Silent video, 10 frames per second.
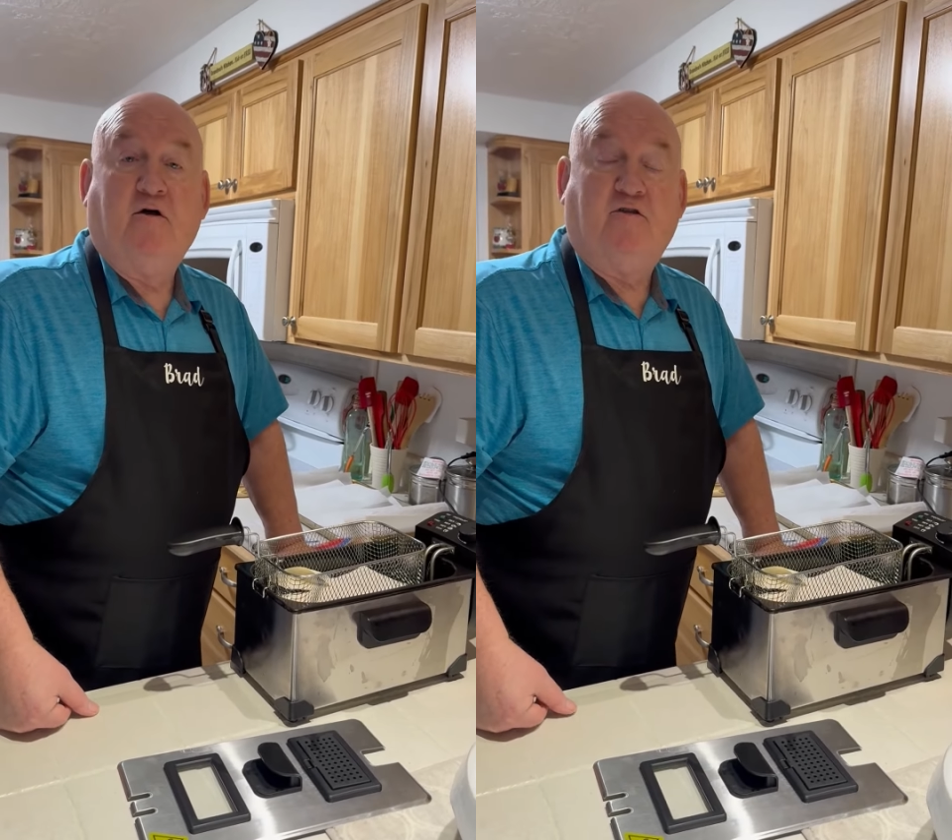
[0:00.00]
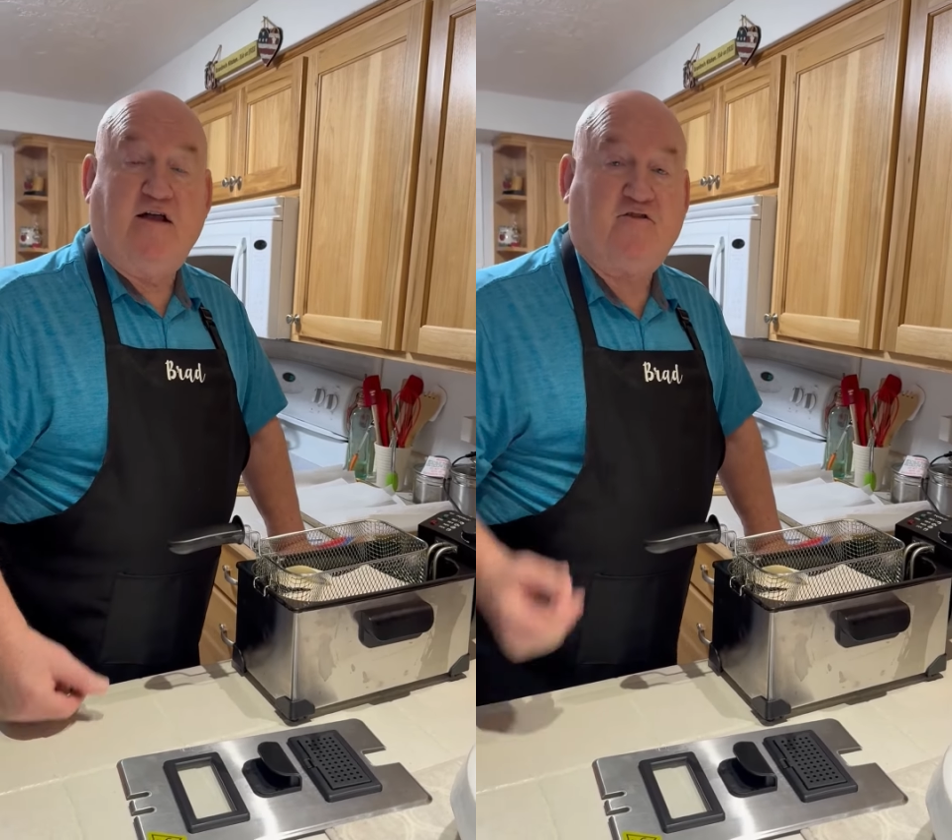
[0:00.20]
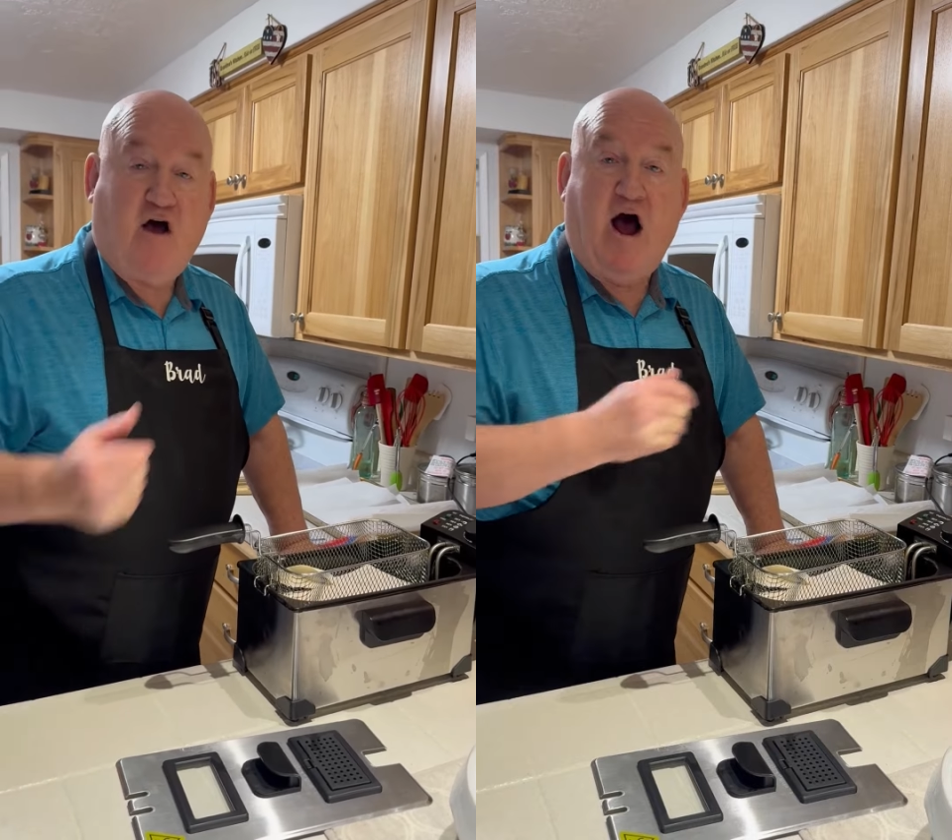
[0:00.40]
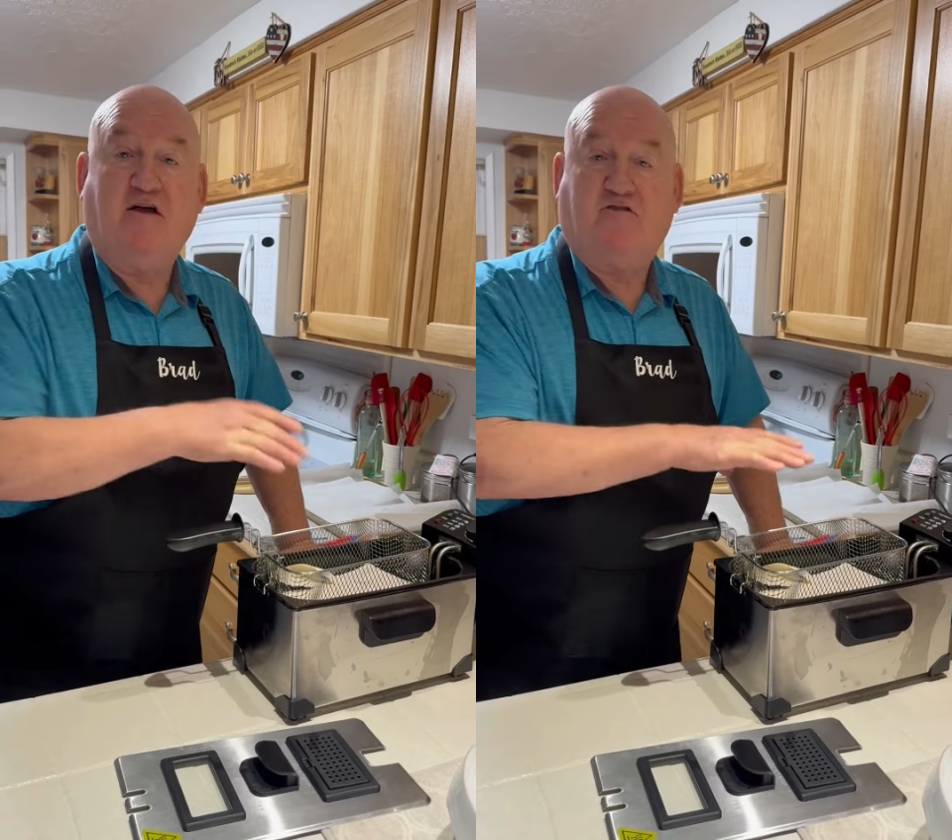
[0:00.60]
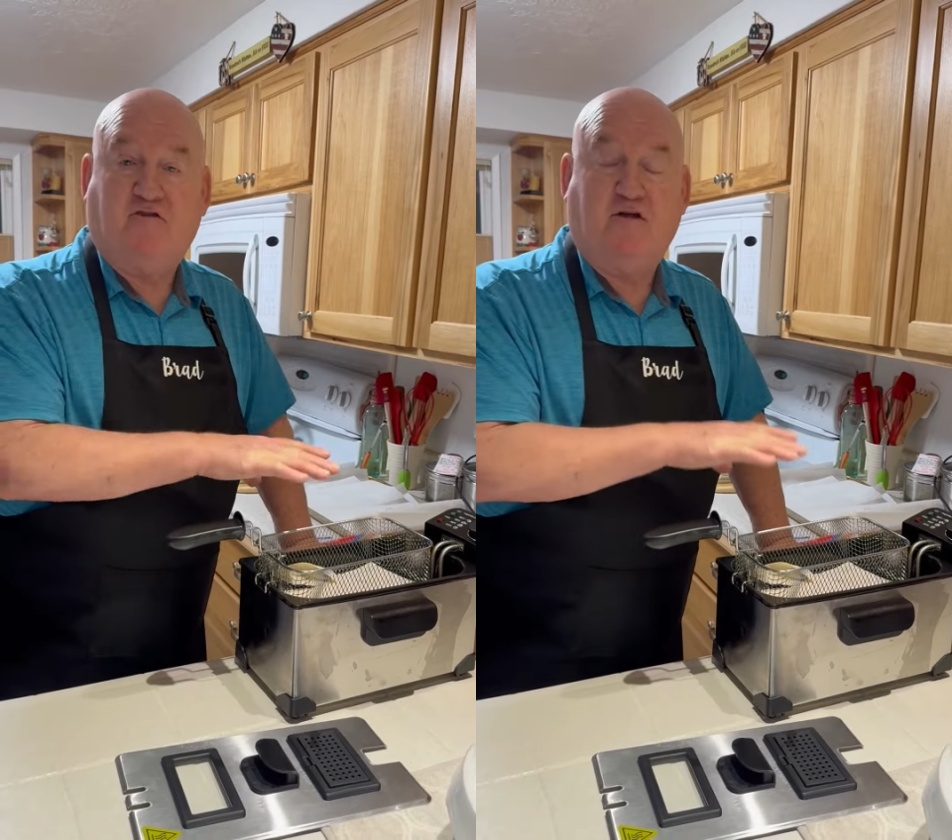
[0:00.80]
That's the
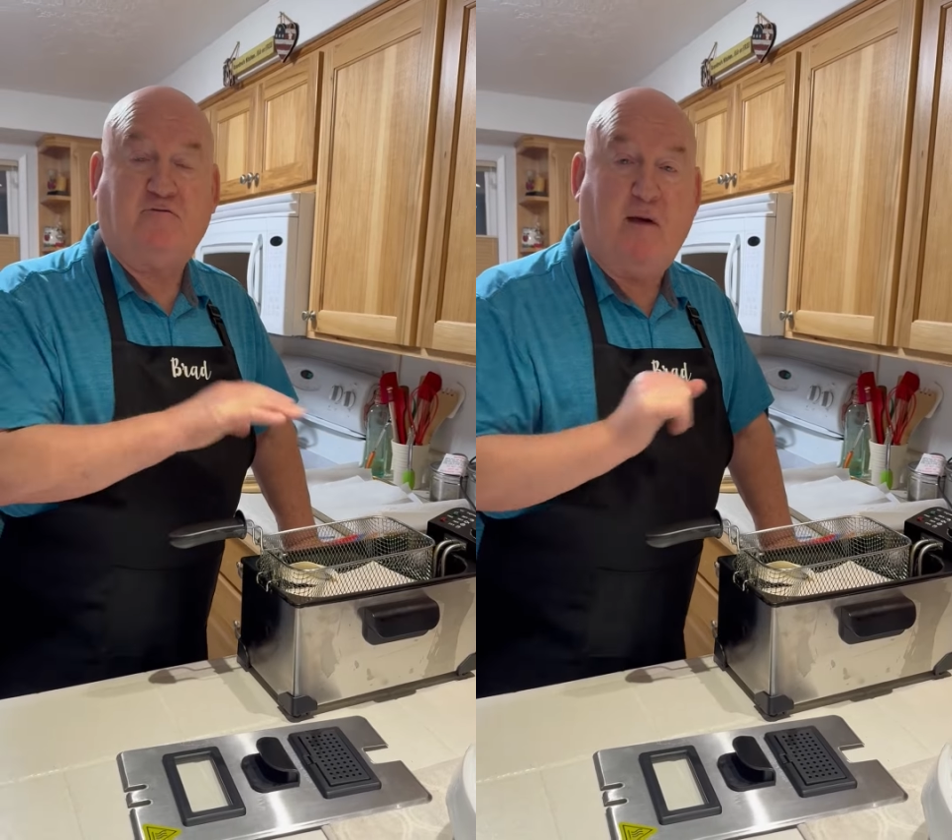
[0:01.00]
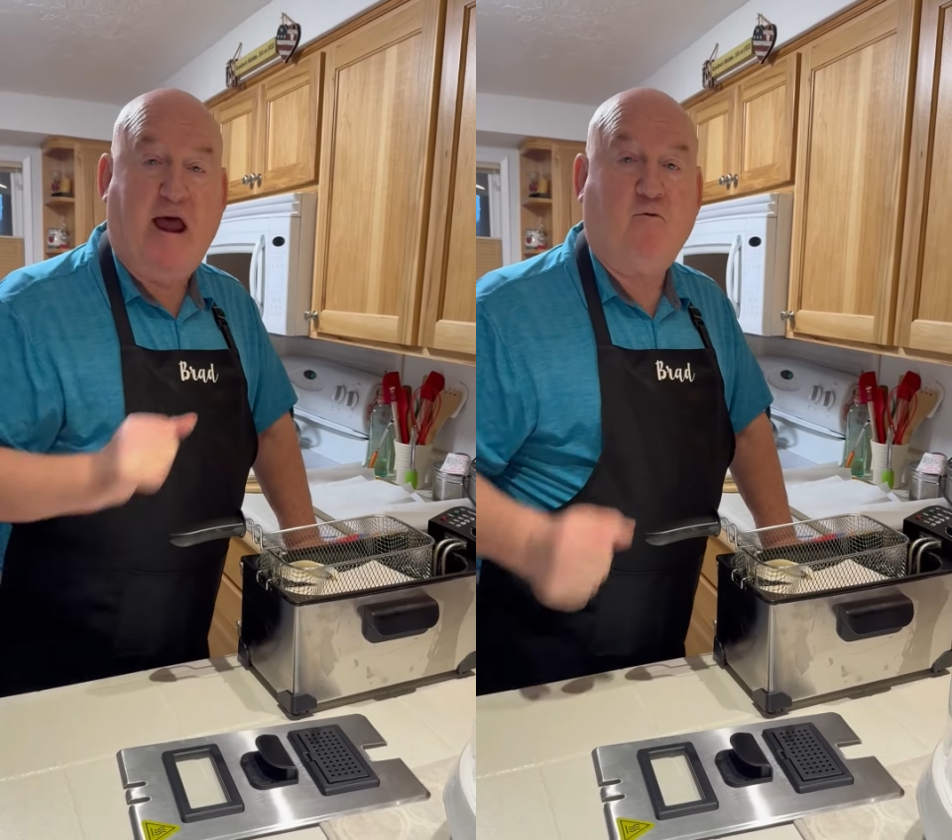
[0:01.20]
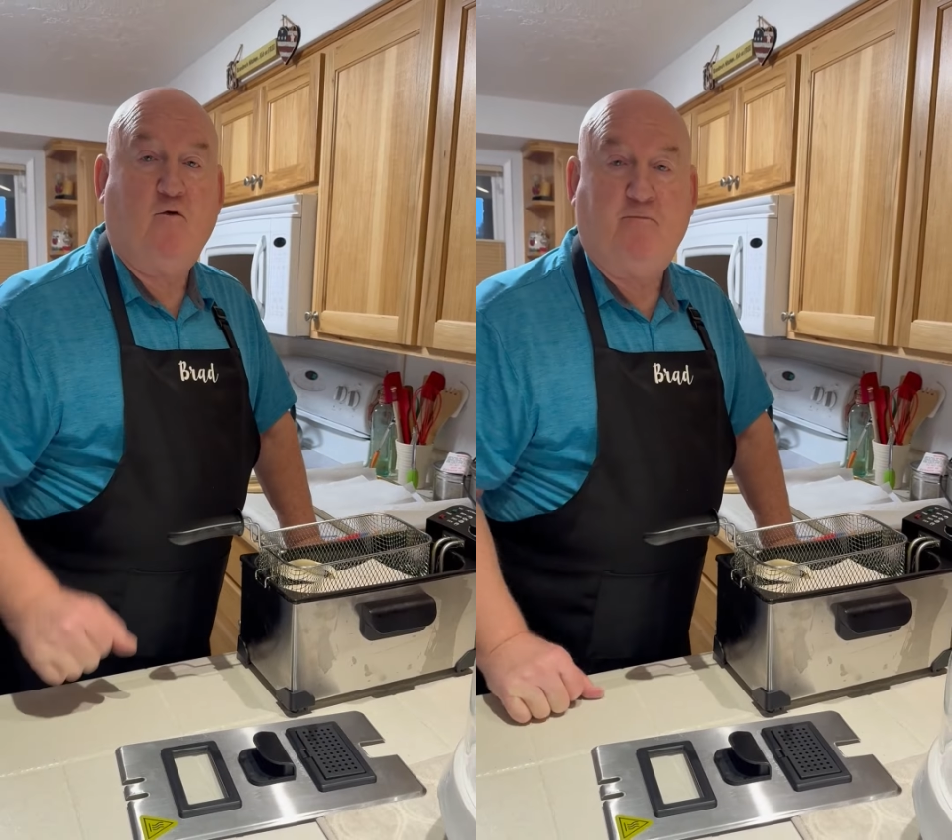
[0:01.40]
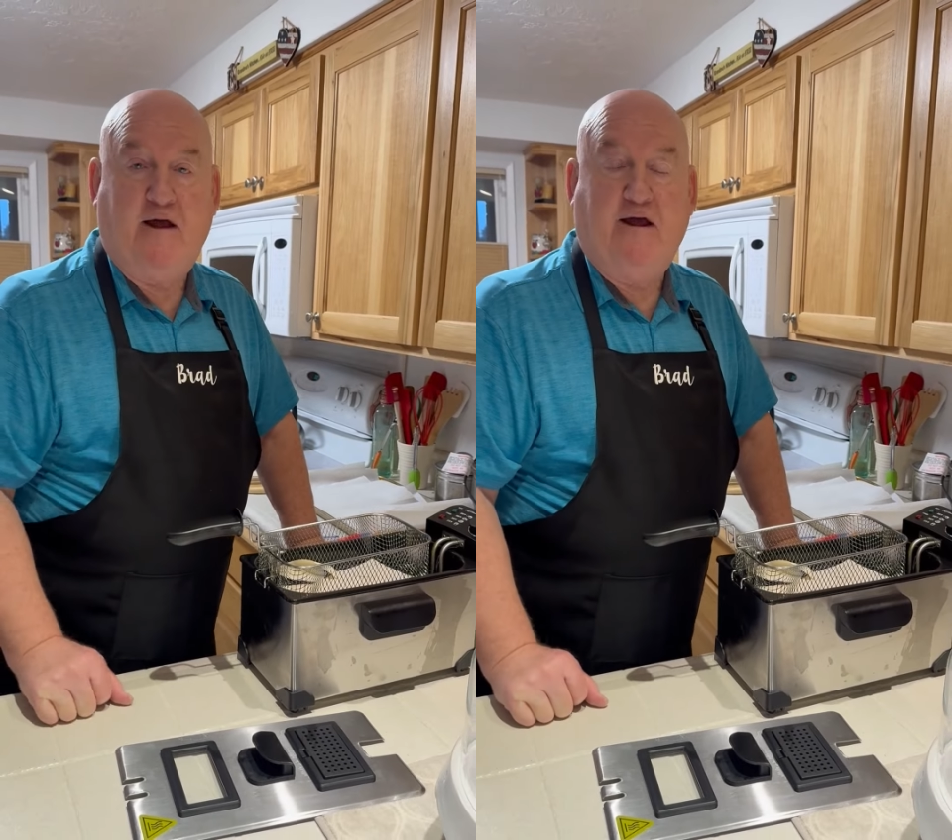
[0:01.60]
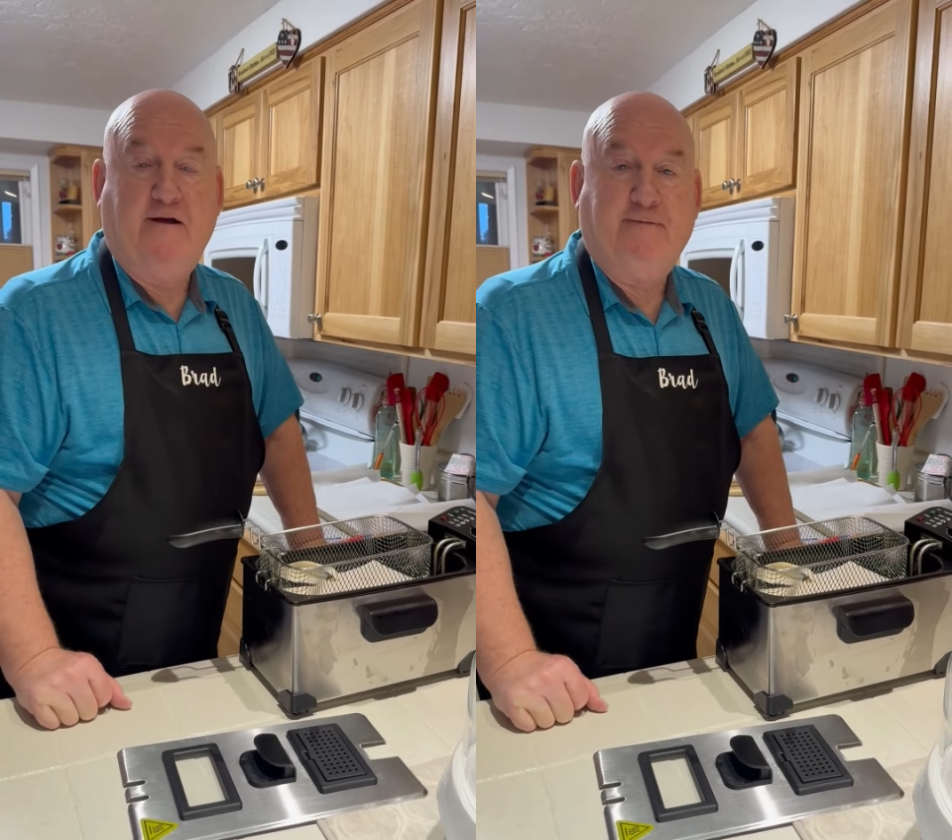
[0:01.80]
highest this pan would
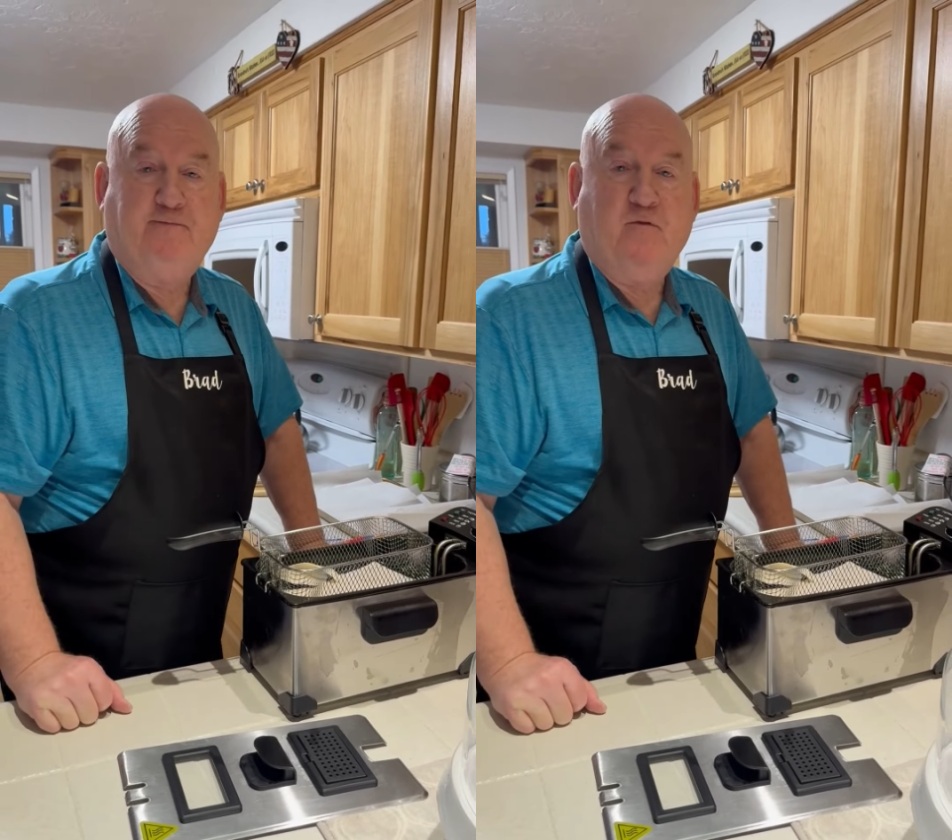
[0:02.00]
be.